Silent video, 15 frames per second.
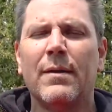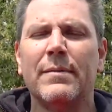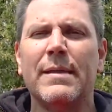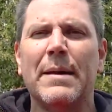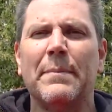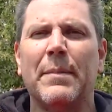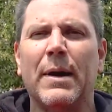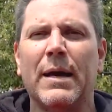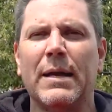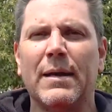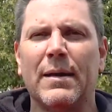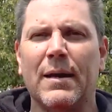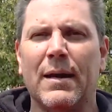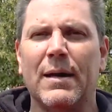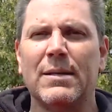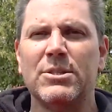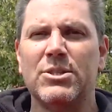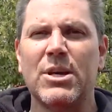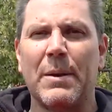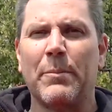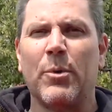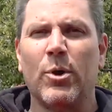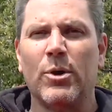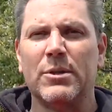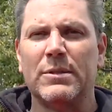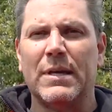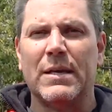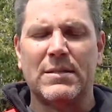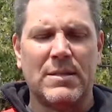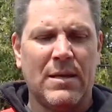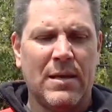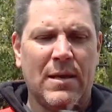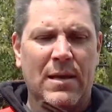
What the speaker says: than my Jetboil does.